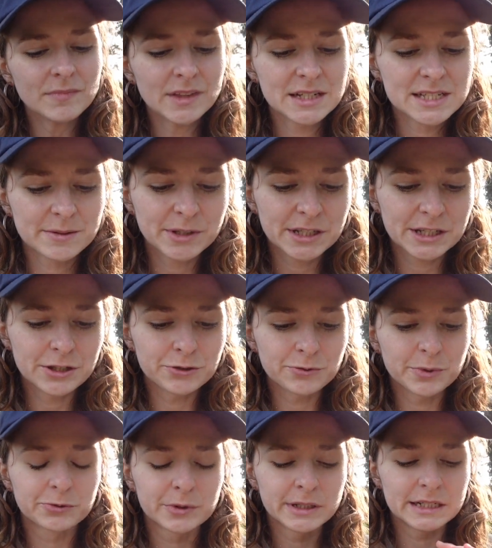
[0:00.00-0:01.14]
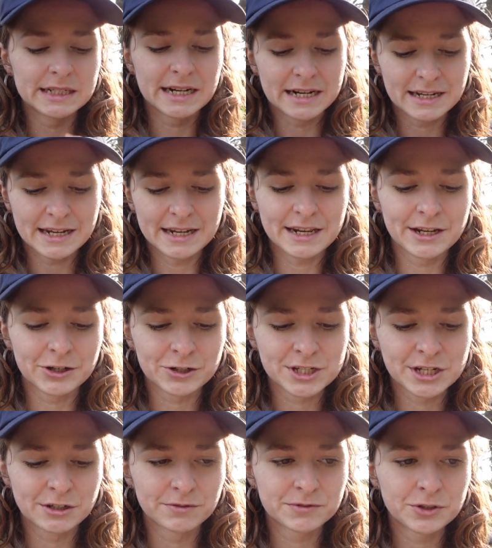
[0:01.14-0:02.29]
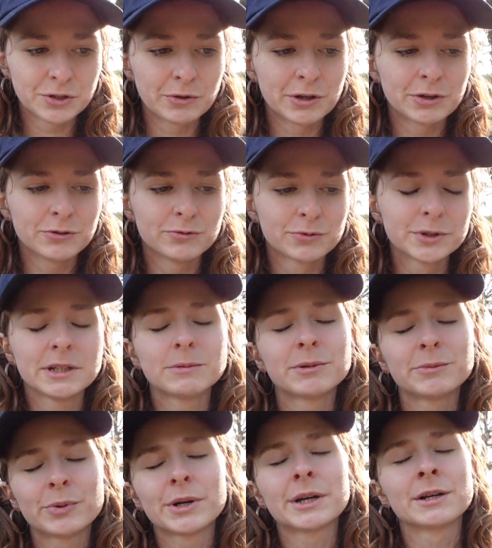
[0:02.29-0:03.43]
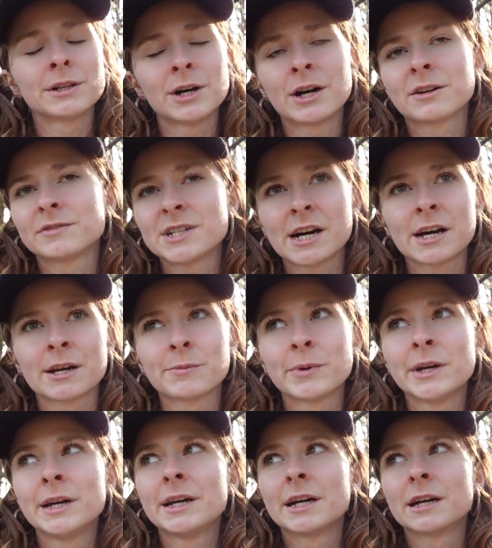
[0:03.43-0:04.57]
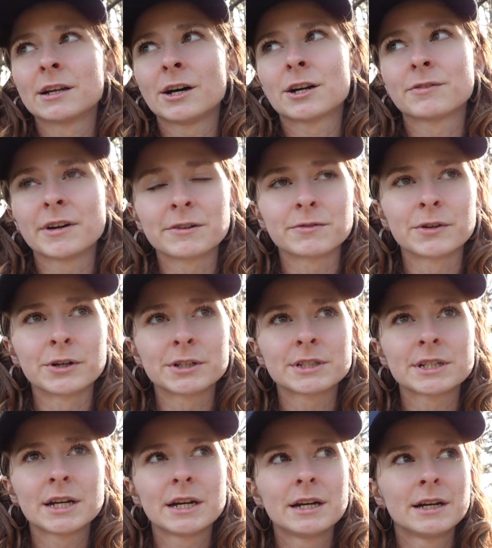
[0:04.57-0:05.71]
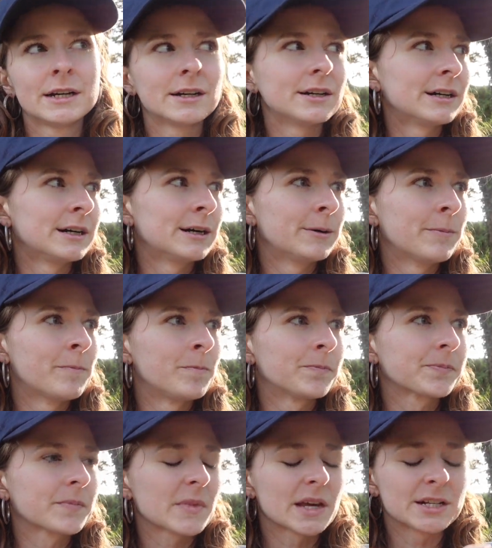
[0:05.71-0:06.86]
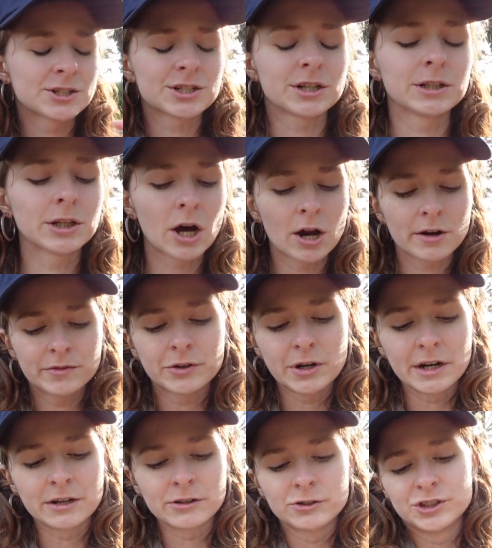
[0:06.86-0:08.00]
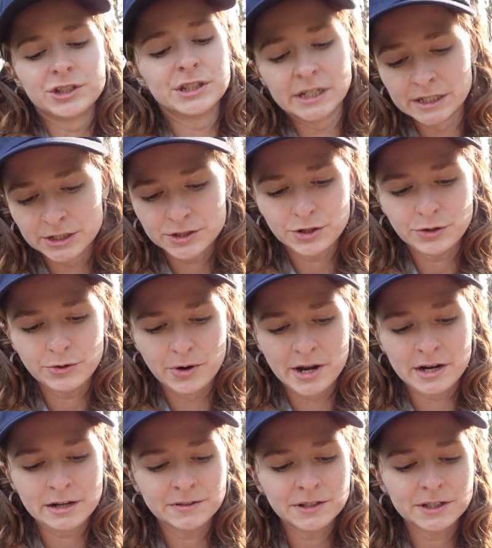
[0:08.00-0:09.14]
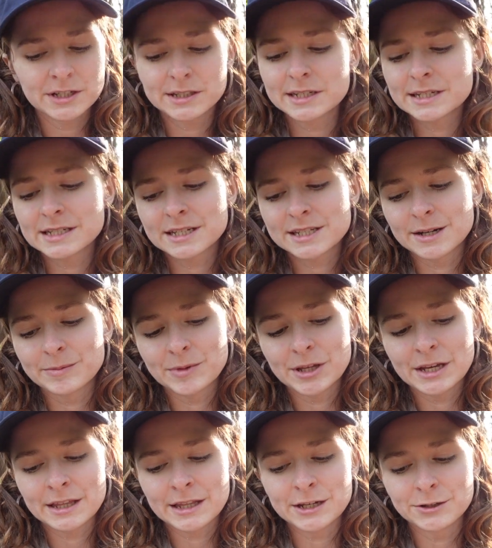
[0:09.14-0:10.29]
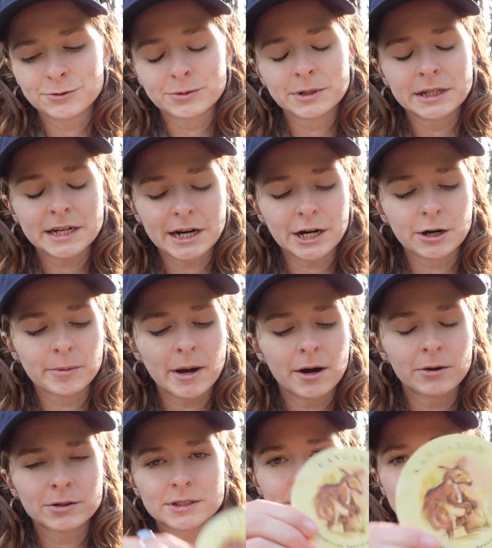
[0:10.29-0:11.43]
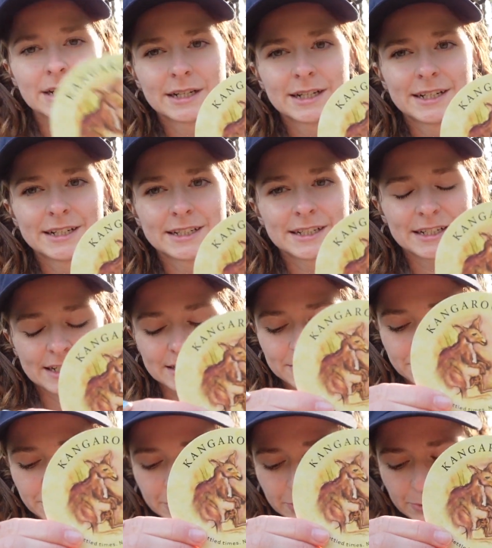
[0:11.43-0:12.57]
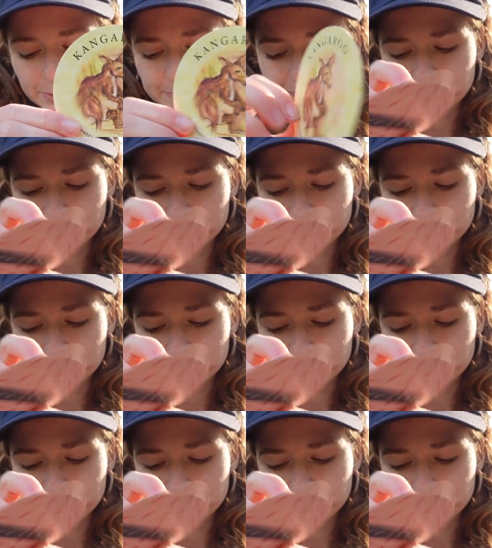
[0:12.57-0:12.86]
something that you've been really dedicating yourself to, that you've really been putting a lot of time and a lot of effort and just a lot of your energy into. And I feel that this is something that you really care about, Kangaroo.